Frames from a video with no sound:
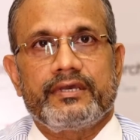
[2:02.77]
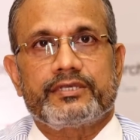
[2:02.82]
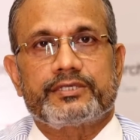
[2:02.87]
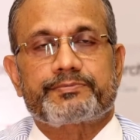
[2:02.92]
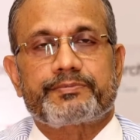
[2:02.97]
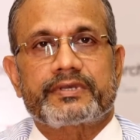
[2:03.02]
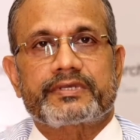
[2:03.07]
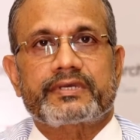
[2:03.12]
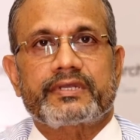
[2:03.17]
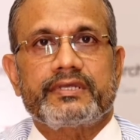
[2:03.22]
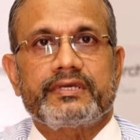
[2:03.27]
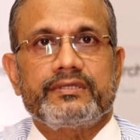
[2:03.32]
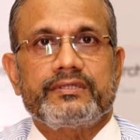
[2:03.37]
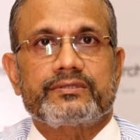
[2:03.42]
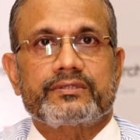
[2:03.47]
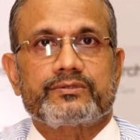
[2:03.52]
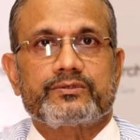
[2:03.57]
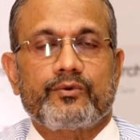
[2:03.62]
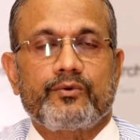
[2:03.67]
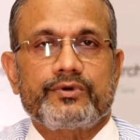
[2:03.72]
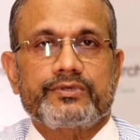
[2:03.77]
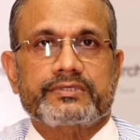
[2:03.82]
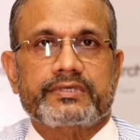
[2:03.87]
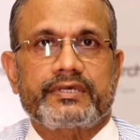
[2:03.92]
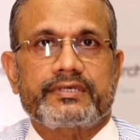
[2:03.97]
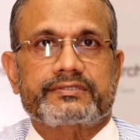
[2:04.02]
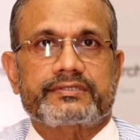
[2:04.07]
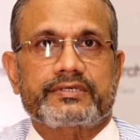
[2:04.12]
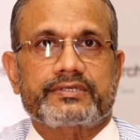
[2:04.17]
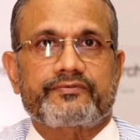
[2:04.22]
especially those
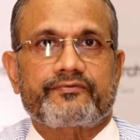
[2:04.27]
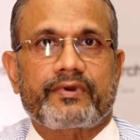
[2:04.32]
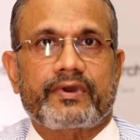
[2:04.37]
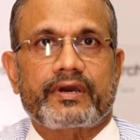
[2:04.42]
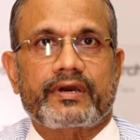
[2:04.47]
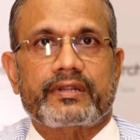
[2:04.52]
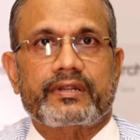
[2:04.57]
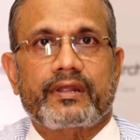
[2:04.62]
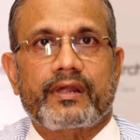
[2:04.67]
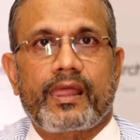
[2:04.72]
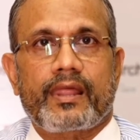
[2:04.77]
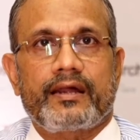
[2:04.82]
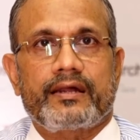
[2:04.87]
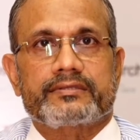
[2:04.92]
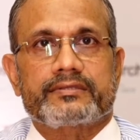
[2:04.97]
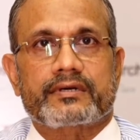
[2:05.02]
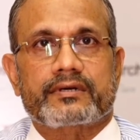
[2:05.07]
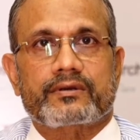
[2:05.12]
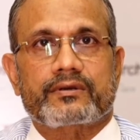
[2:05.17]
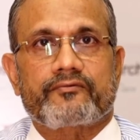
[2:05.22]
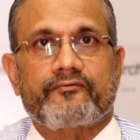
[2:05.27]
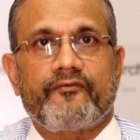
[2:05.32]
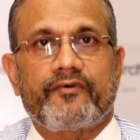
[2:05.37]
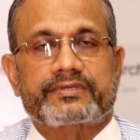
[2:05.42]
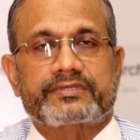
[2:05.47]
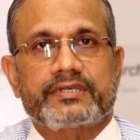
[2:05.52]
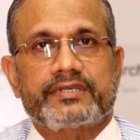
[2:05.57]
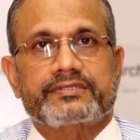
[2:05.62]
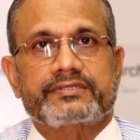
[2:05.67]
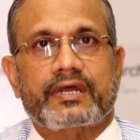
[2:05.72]
cases where the
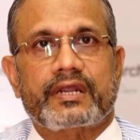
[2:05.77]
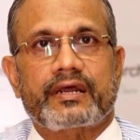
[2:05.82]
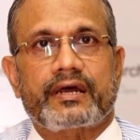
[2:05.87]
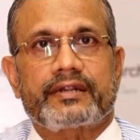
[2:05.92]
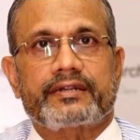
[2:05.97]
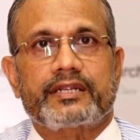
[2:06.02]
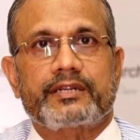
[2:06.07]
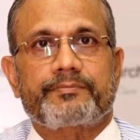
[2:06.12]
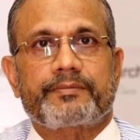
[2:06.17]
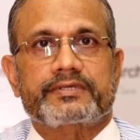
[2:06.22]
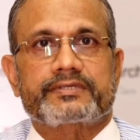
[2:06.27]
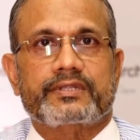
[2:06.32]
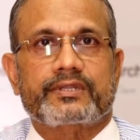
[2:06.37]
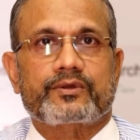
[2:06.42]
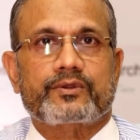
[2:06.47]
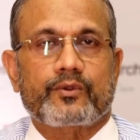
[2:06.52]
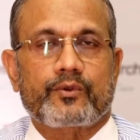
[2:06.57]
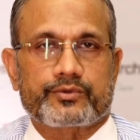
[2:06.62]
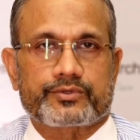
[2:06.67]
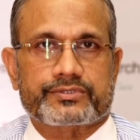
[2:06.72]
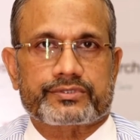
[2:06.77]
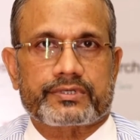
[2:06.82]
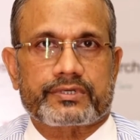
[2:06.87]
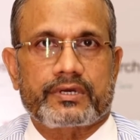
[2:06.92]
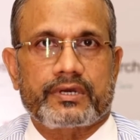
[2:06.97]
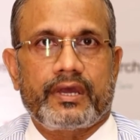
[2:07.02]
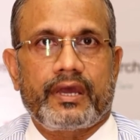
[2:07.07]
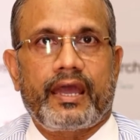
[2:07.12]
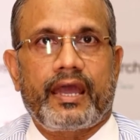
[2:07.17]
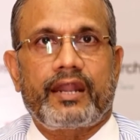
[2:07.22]
vessels are 100% closed
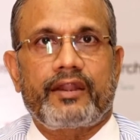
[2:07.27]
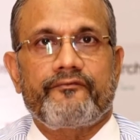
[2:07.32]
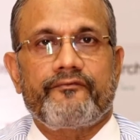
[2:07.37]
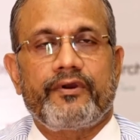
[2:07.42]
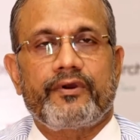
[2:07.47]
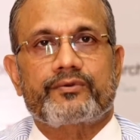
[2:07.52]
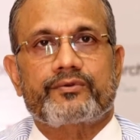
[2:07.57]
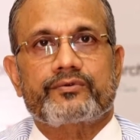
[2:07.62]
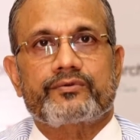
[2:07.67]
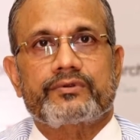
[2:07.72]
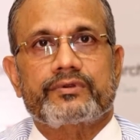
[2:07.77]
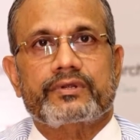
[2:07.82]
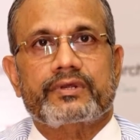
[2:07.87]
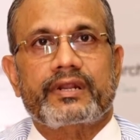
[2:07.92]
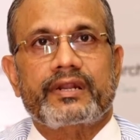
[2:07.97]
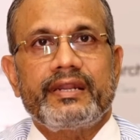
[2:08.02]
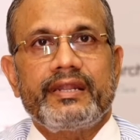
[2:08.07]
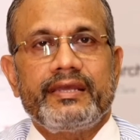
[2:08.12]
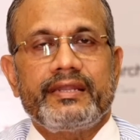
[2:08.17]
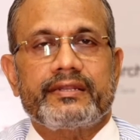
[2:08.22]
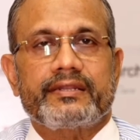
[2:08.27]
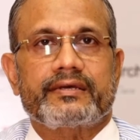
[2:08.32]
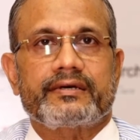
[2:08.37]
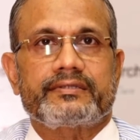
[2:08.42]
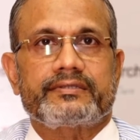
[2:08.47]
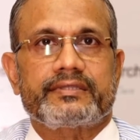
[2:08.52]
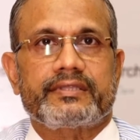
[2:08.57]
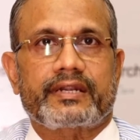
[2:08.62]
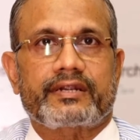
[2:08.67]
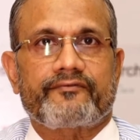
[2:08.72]
and we have to clean
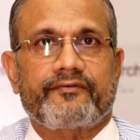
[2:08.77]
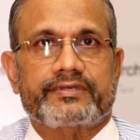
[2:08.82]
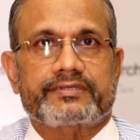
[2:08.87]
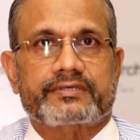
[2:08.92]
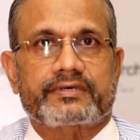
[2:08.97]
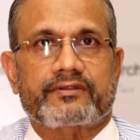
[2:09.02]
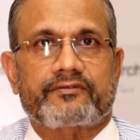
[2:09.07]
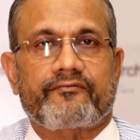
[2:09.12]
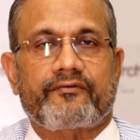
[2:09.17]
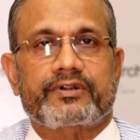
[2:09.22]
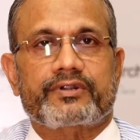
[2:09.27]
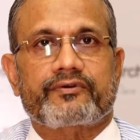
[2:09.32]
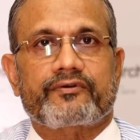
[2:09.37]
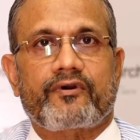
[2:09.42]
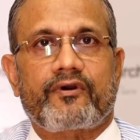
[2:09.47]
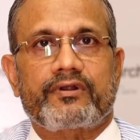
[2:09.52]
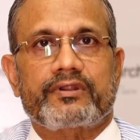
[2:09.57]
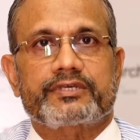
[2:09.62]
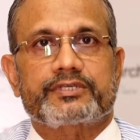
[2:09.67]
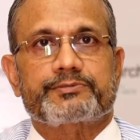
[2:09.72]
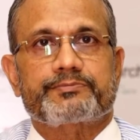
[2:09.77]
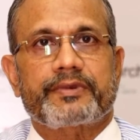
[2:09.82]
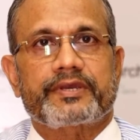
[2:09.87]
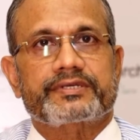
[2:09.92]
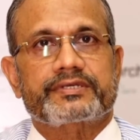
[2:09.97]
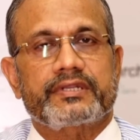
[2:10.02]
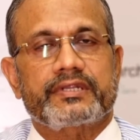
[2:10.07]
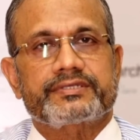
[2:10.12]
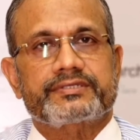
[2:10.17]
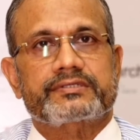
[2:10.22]
that vessel, what you call a
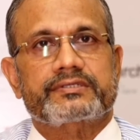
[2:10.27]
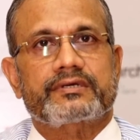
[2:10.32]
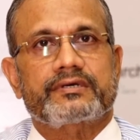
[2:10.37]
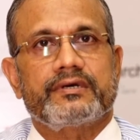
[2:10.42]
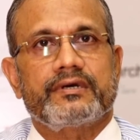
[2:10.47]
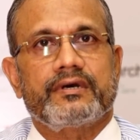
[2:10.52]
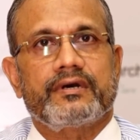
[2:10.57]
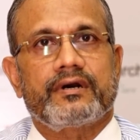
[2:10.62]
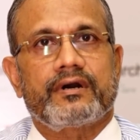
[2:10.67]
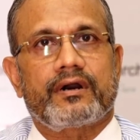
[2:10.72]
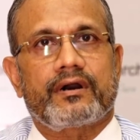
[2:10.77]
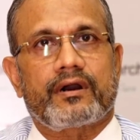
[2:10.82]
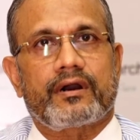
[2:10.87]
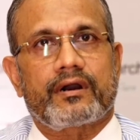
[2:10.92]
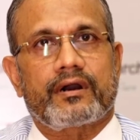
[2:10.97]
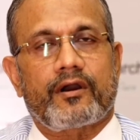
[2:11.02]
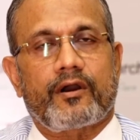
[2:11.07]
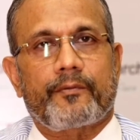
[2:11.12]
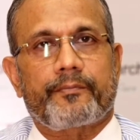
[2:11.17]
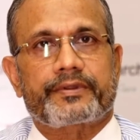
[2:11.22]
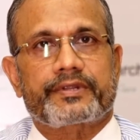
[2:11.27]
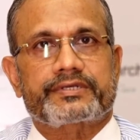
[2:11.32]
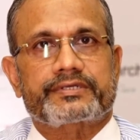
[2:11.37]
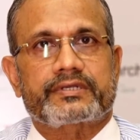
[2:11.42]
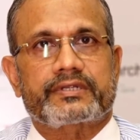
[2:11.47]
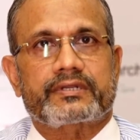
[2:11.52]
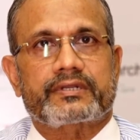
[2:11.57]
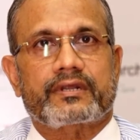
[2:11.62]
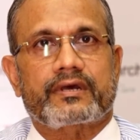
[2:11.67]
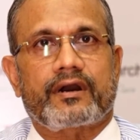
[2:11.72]
specialist
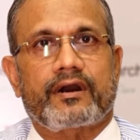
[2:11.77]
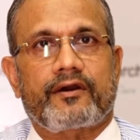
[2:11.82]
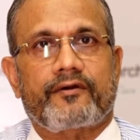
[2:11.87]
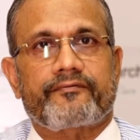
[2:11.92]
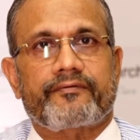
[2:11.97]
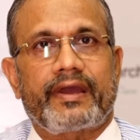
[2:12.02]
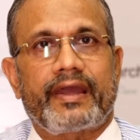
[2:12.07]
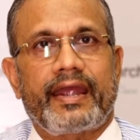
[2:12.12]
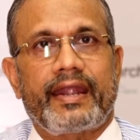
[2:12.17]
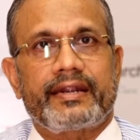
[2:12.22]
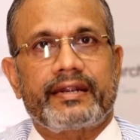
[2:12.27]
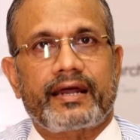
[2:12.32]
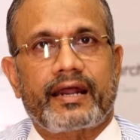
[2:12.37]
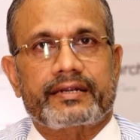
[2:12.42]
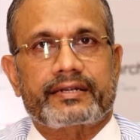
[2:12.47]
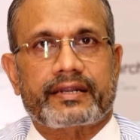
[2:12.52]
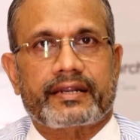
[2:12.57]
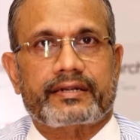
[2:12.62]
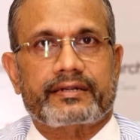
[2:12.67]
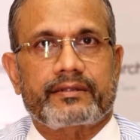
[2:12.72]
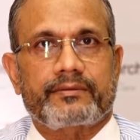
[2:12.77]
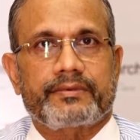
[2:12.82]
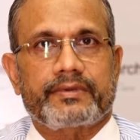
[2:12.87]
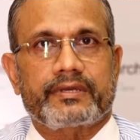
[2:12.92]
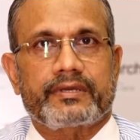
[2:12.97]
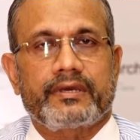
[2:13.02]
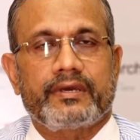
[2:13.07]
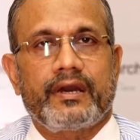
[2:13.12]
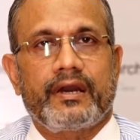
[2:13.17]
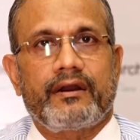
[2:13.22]
operation of endarterectomy.